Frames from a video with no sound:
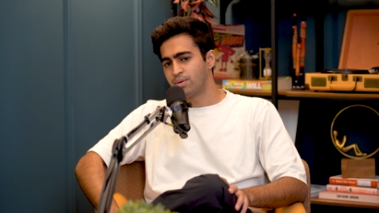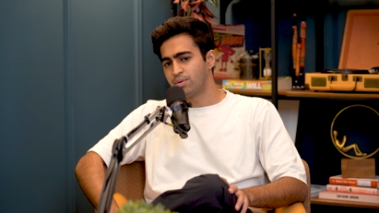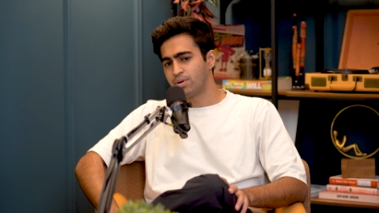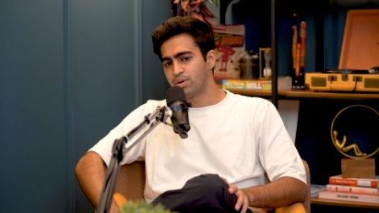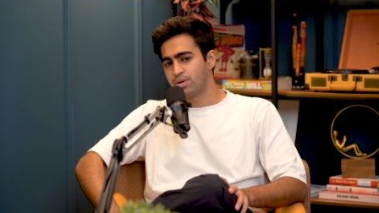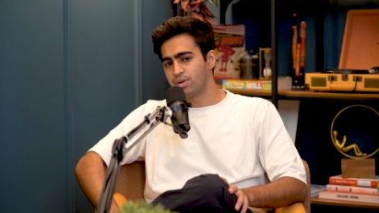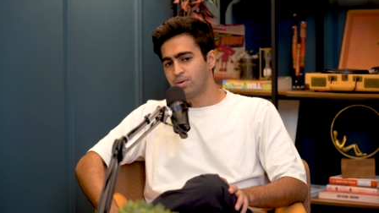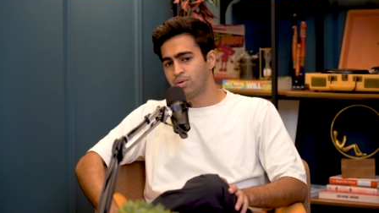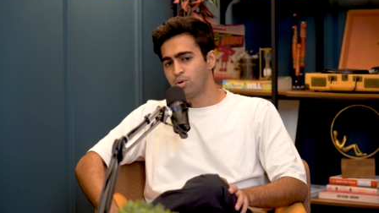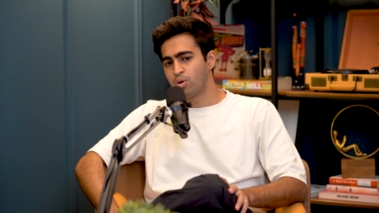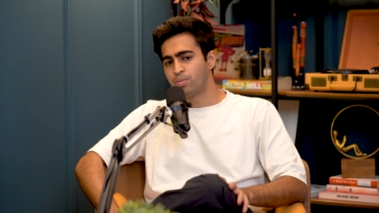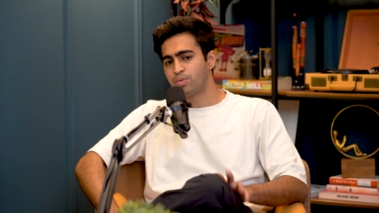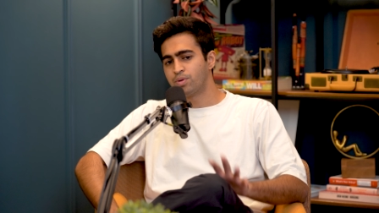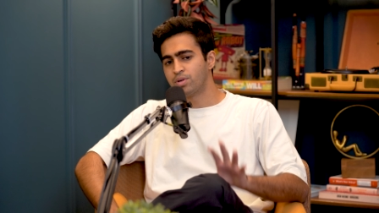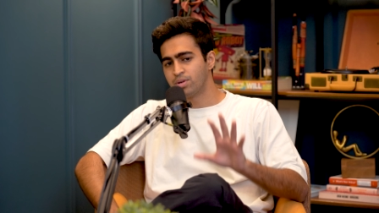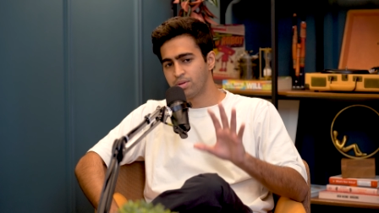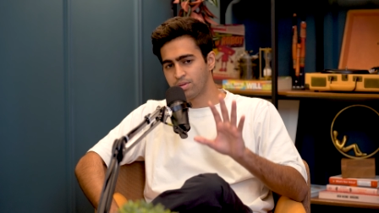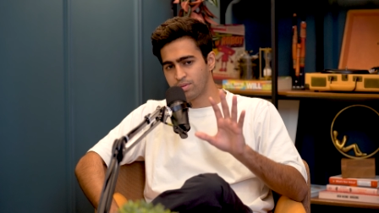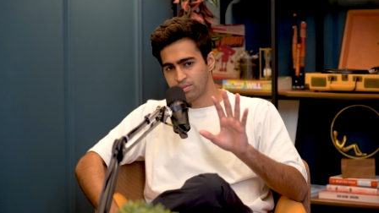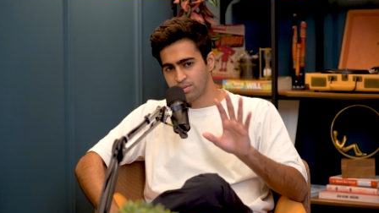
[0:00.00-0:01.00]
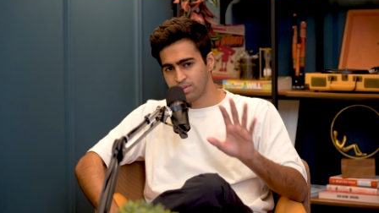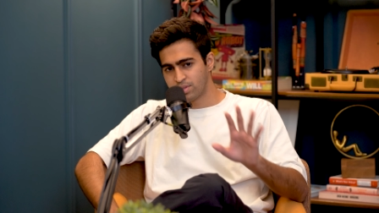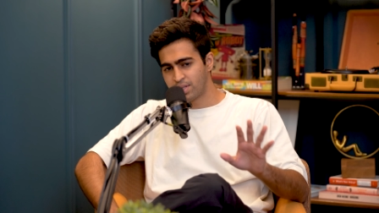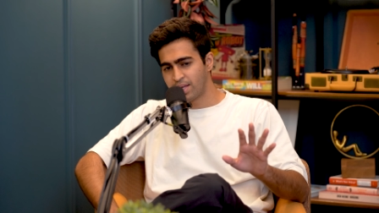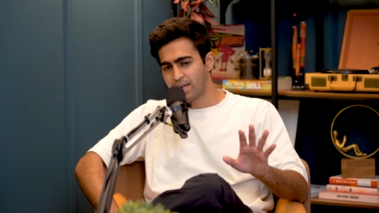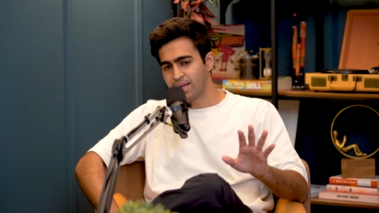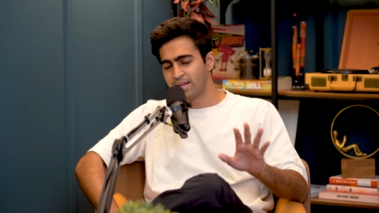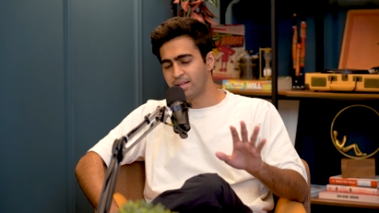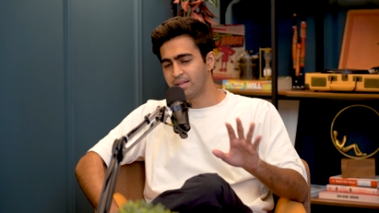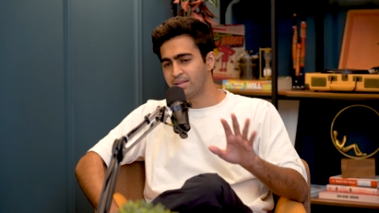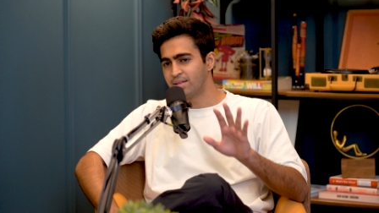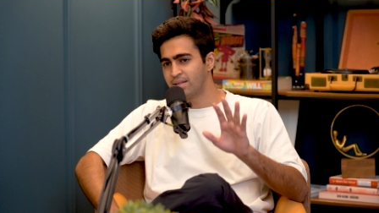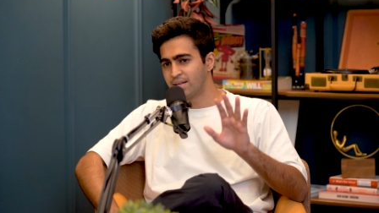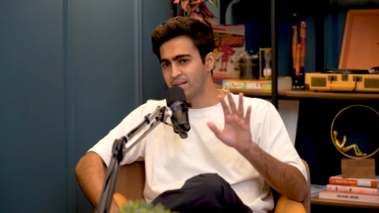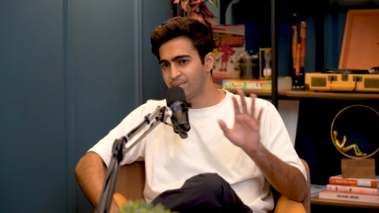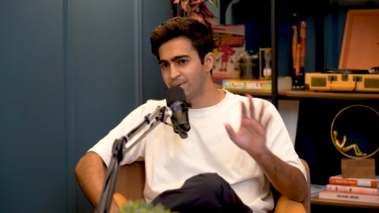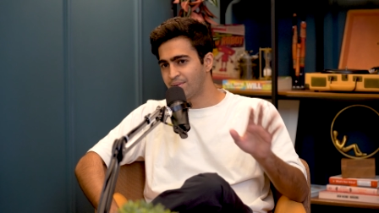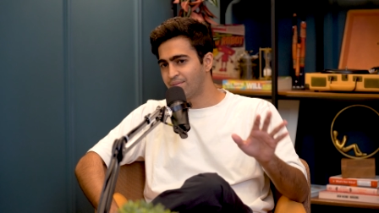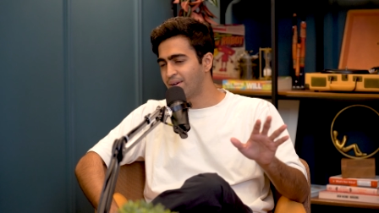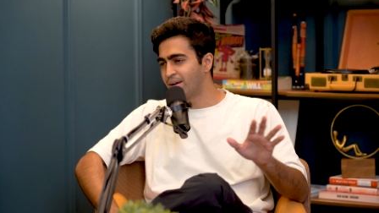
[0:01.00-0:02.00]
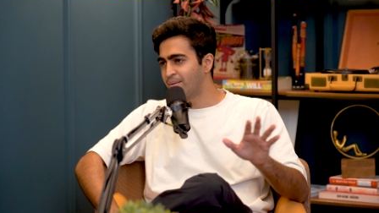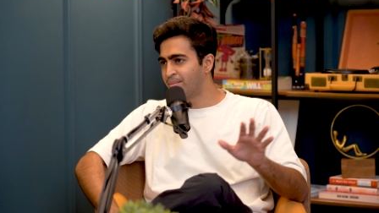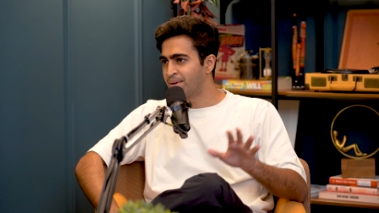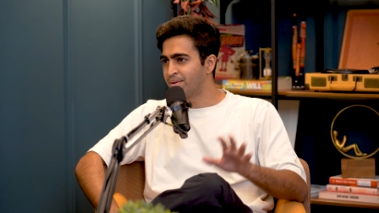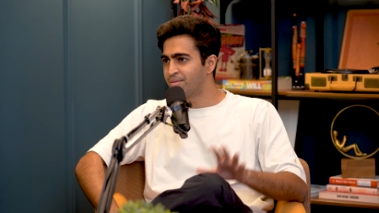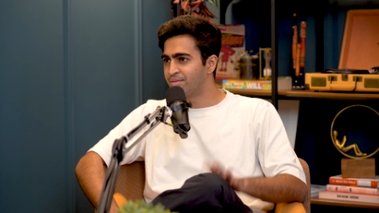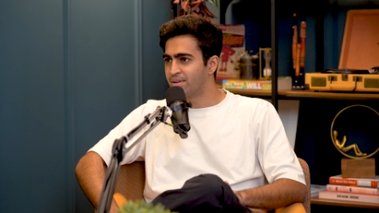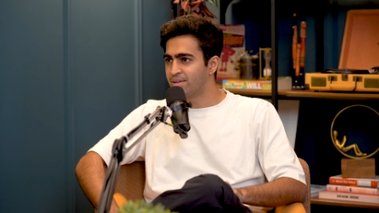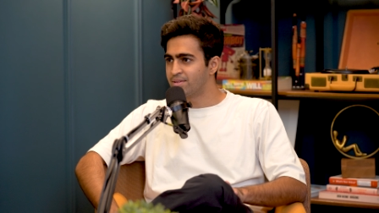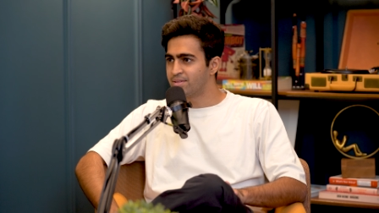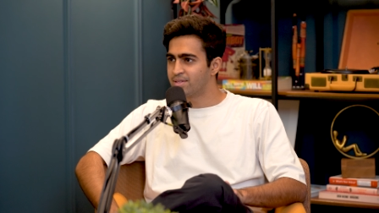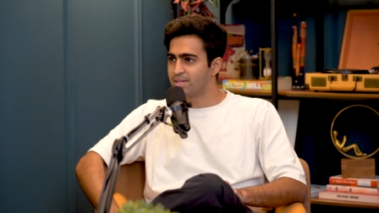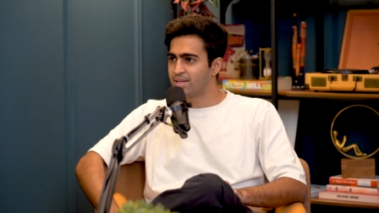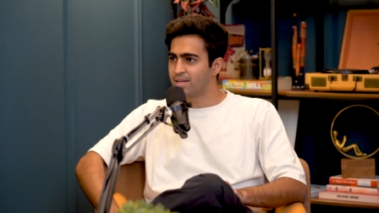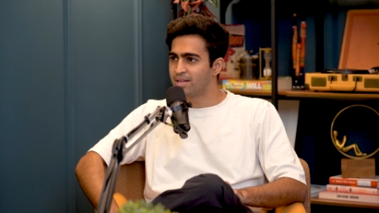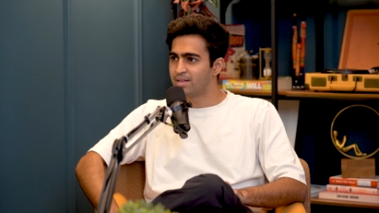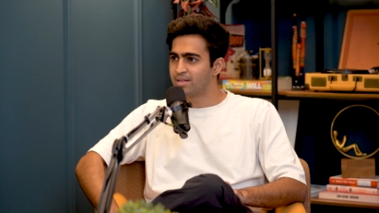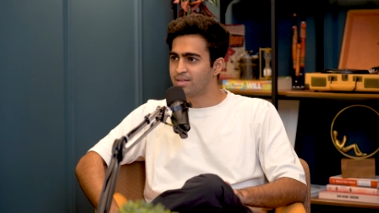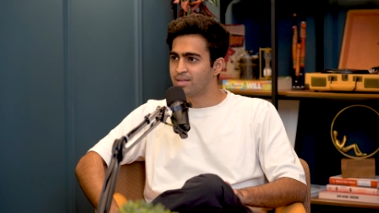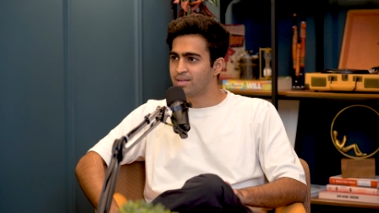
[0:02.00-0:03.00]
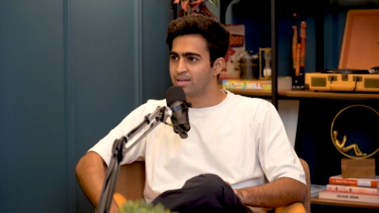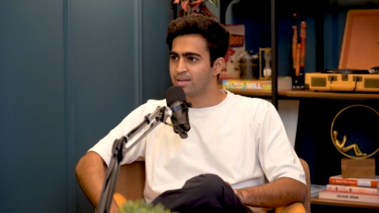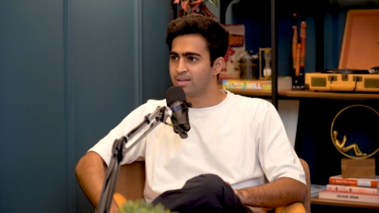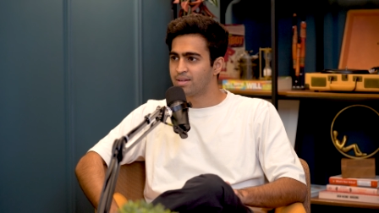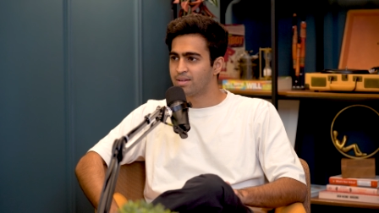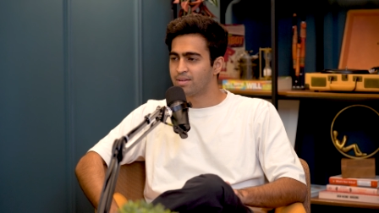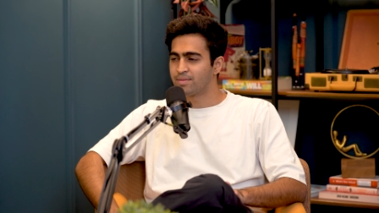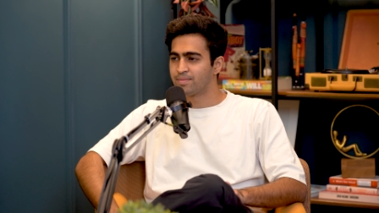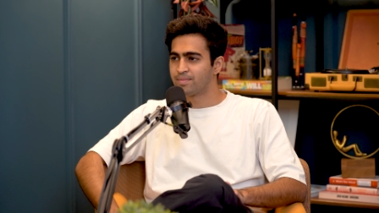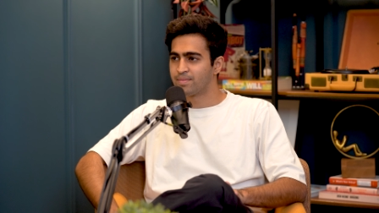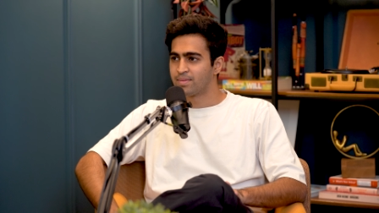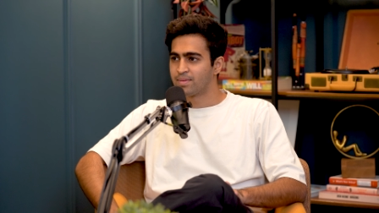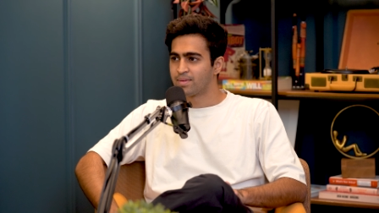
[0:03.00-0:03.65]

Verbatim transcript: I would hope to stay healthy and my family and friends stay healthy and